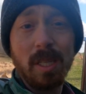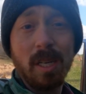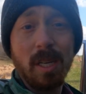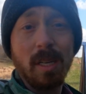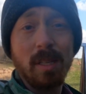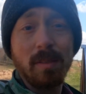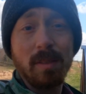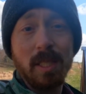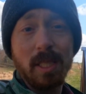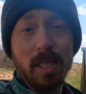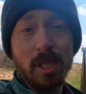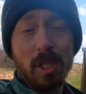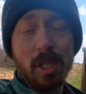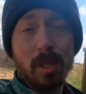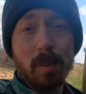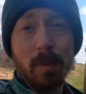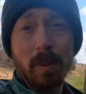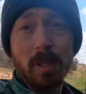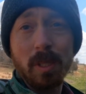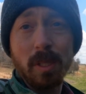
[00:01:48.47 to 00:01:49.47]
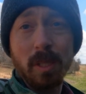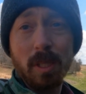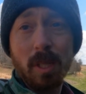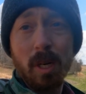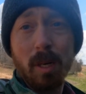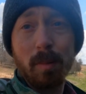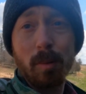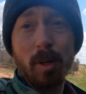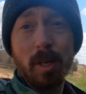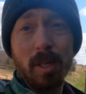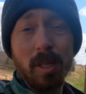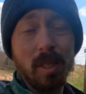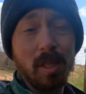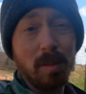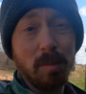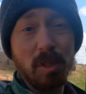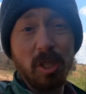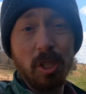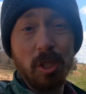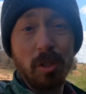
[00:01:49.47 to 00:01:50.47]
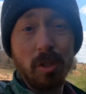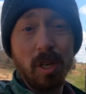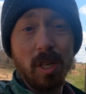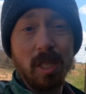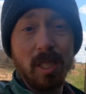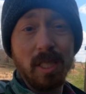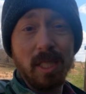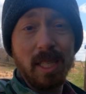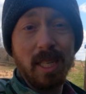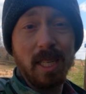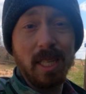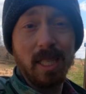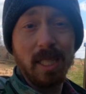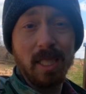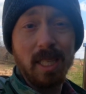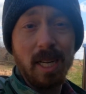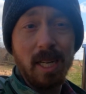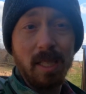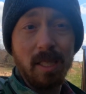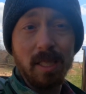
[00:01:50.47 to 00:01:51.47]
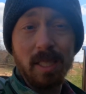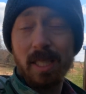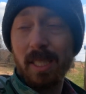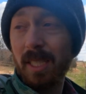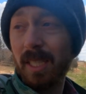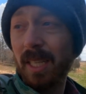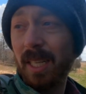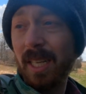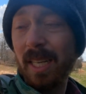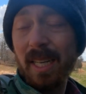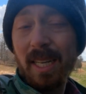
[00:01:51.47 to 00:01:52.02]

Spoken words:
of the adjustments on the carburetor, and I'm just struggling to get it dialed in.